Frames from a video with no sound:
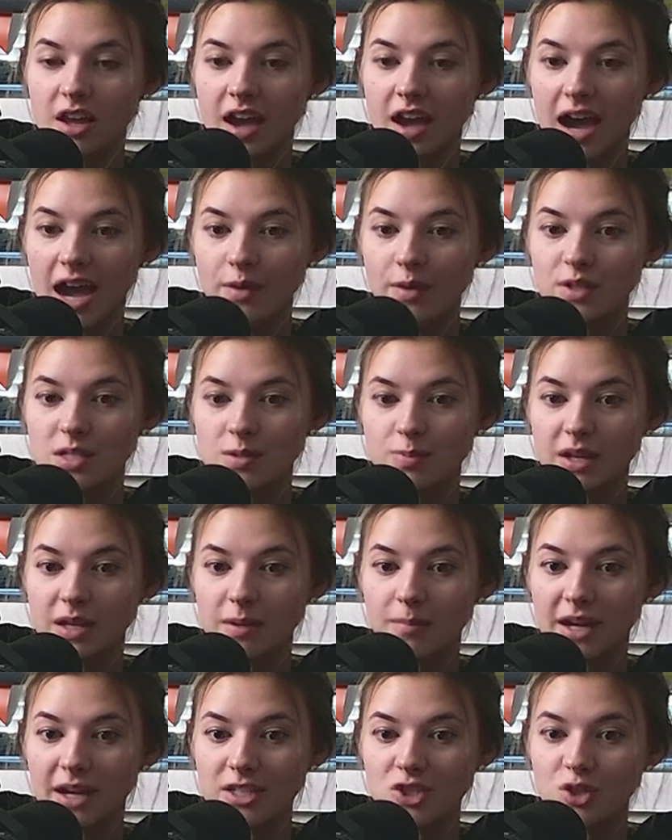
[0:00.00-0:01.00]
I would spend
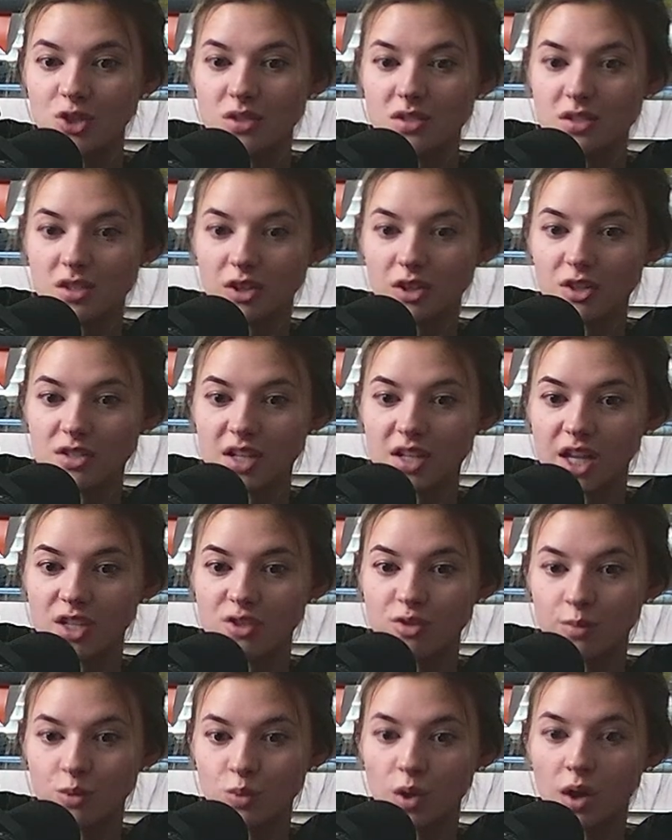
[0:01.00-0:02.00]
my Tuesdays and Thursdays
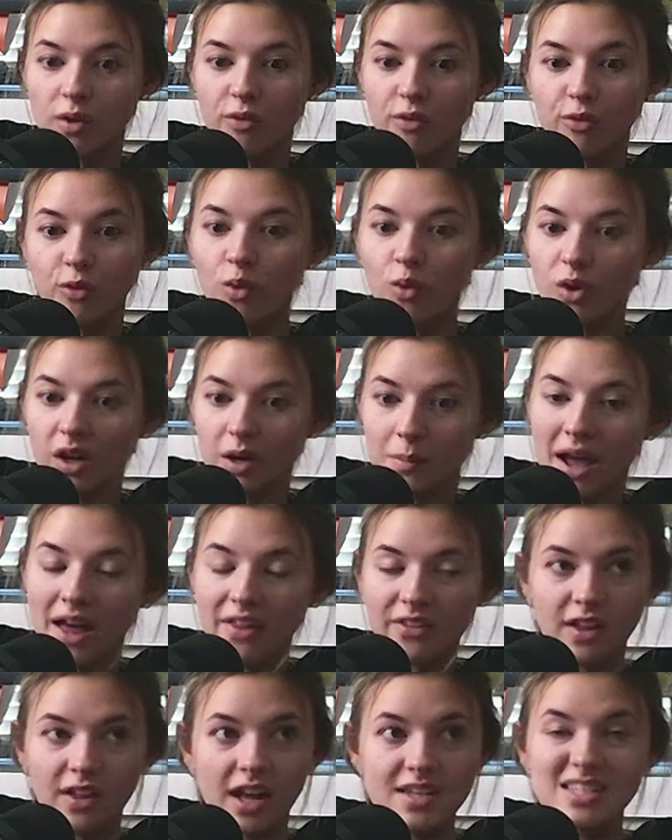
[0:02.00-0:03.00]
from 12 to 4 in a
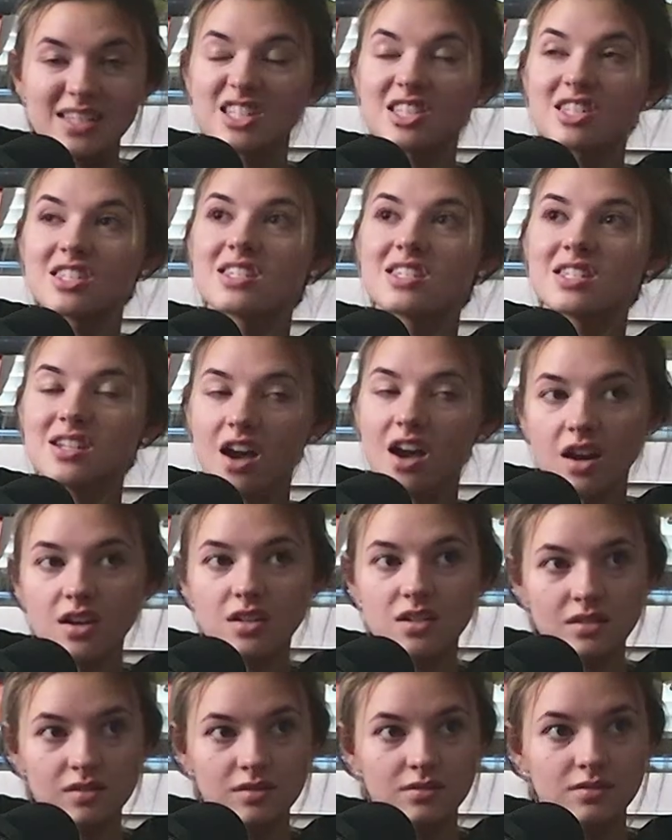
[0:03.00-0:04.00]
math class. It sucked.